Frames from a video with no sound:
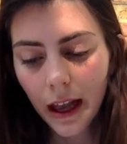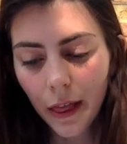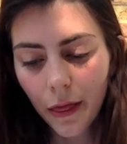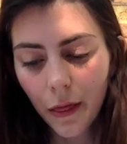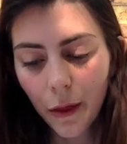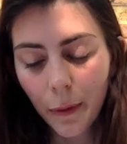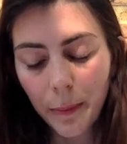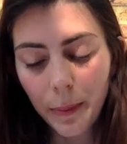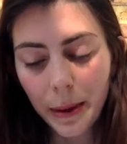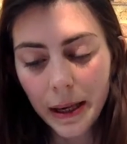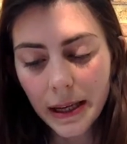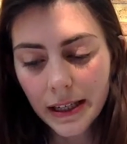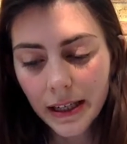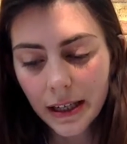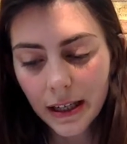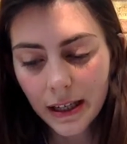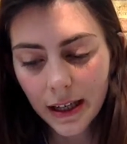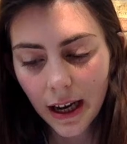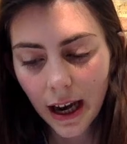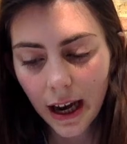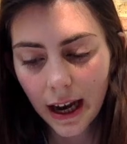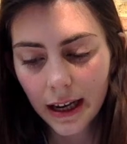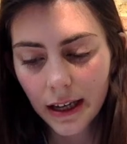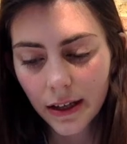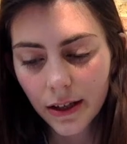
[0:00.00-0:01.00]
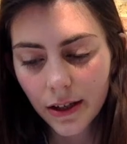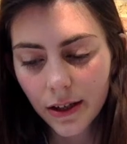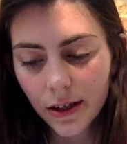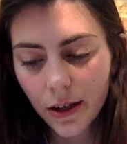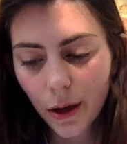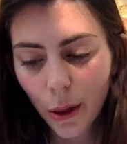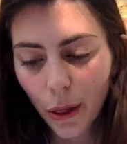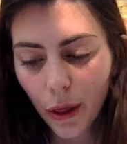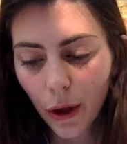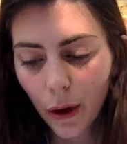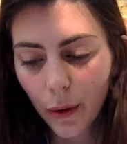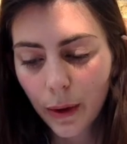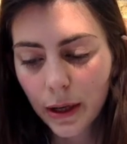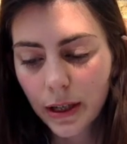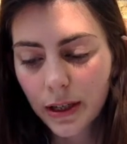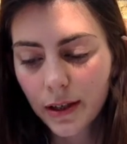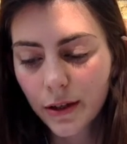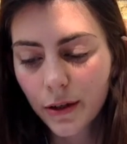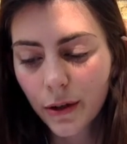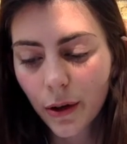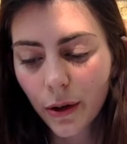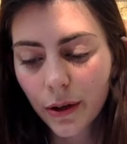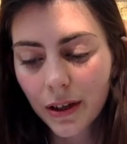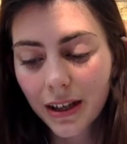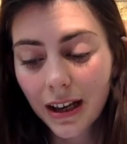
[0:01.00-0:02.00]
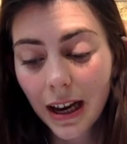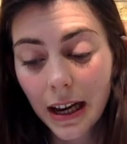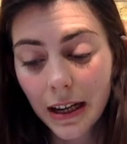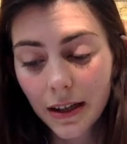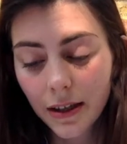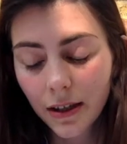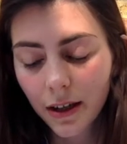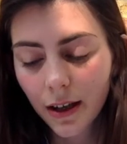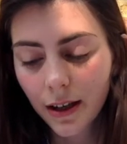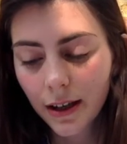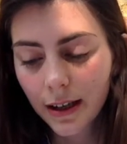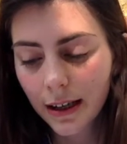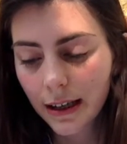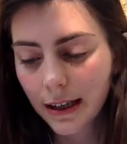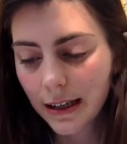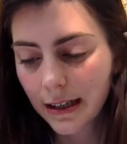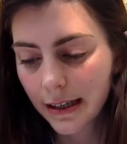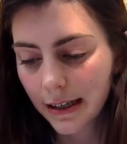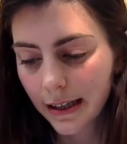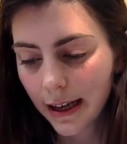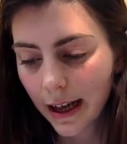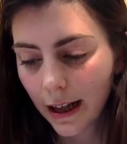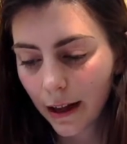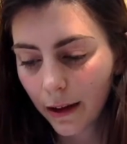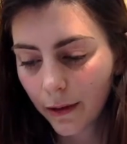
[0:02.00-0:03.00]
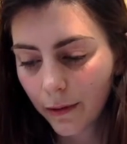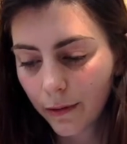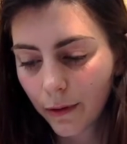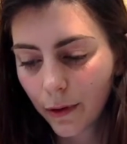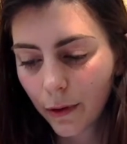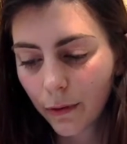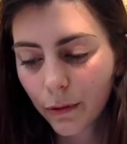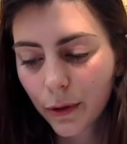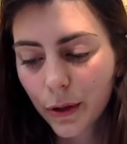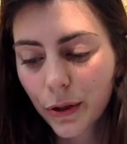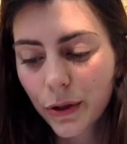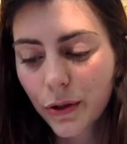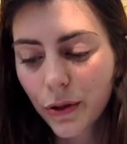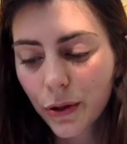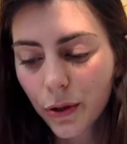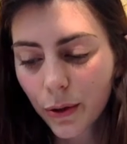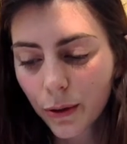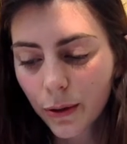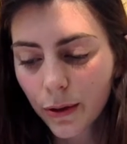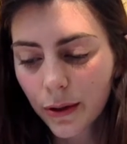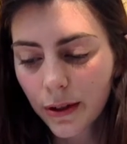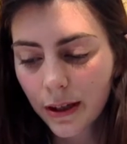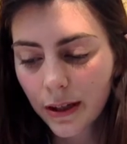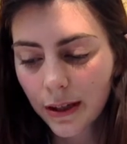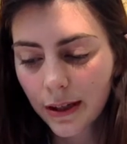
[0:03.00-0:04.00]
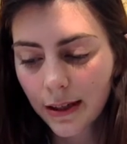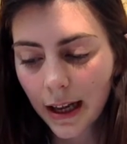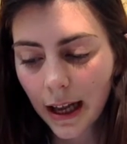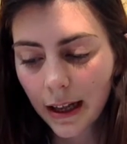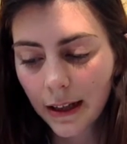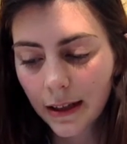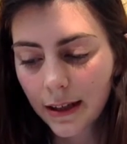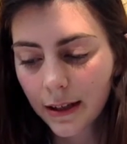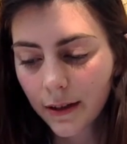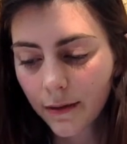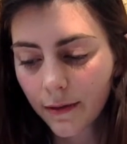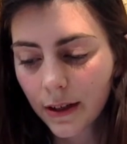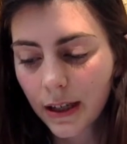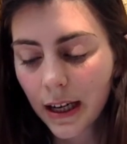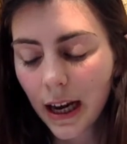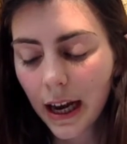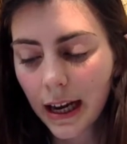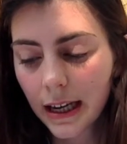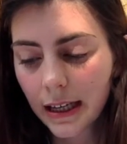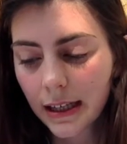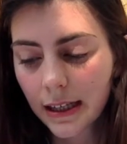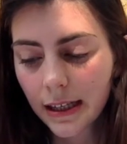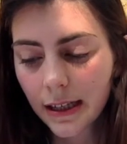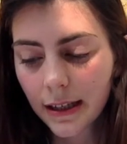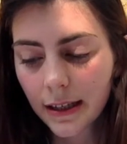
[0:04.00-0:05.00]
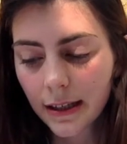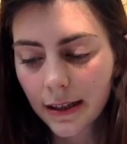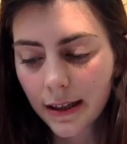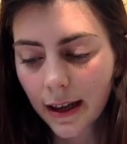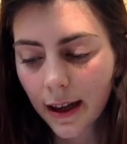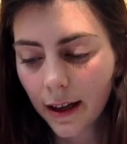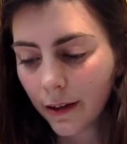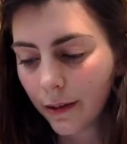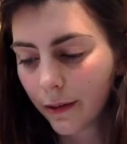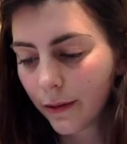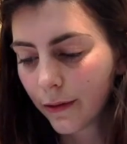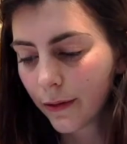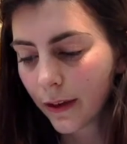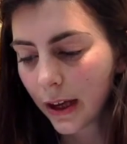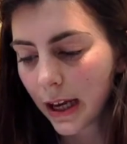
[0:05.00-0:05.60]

The bitter taste, though it does not taste good in itself, restores the sense of taste itself.